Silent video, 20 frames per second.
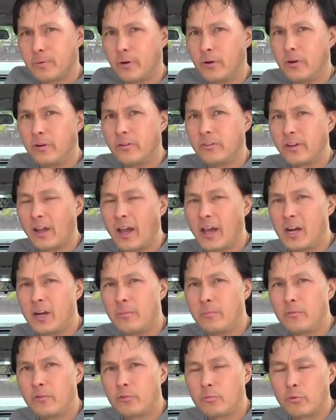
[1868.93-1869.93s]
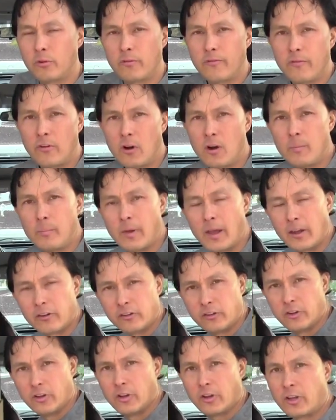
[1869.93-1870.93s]
produce items were from
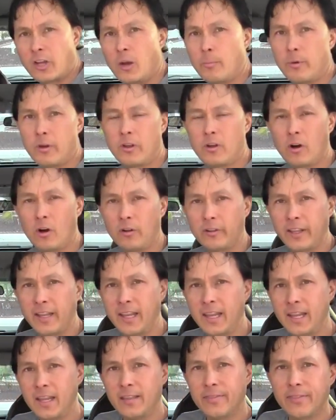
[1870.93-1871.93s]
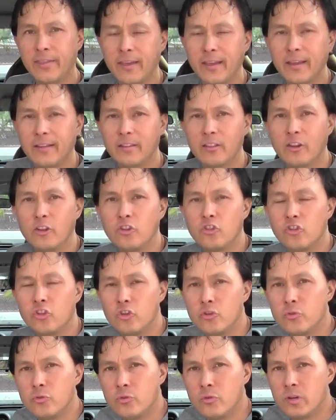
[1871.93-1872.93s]
actually a company called Heath and
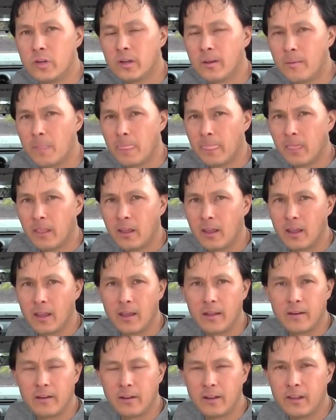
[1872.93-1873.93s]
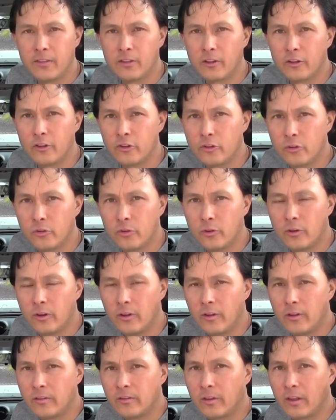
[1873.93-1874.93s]
Lejeune. And Heath and Lejeune
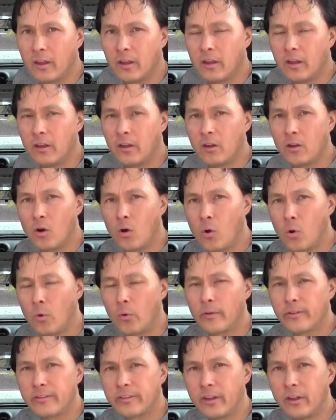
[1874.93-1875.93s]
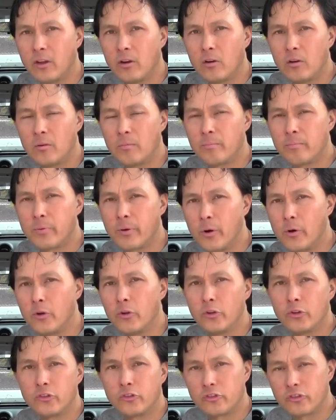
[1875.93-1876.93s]
is a wholesale
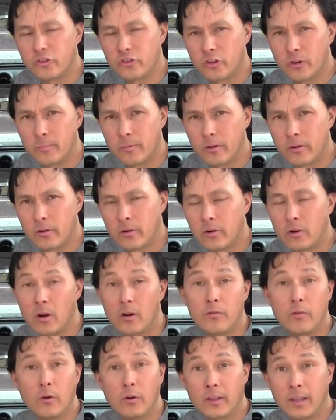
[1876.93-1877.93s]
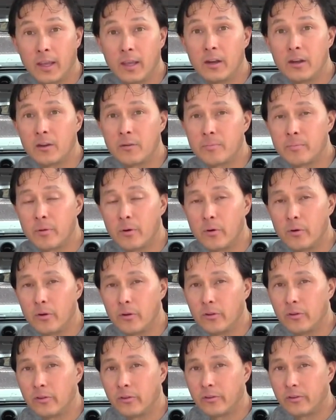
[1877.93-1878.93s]
produce distributor of organic
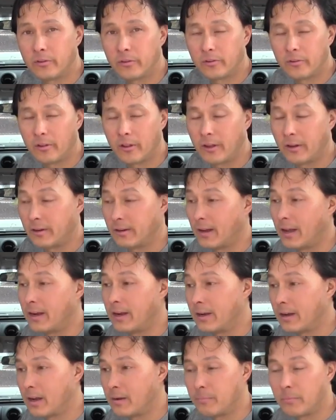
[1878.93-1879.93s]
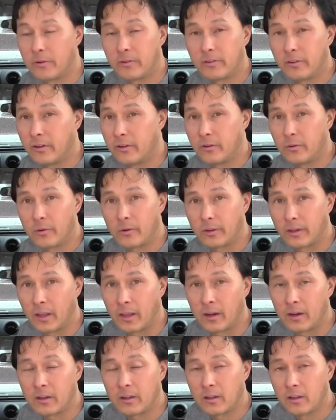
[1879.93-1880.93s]
produce, like ninety-nine percent
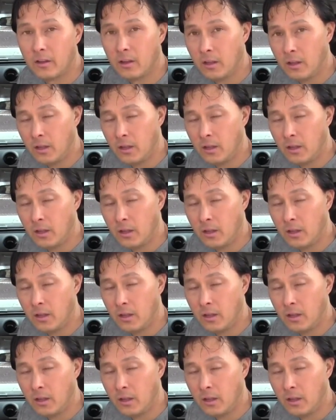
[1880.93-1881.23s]
organic.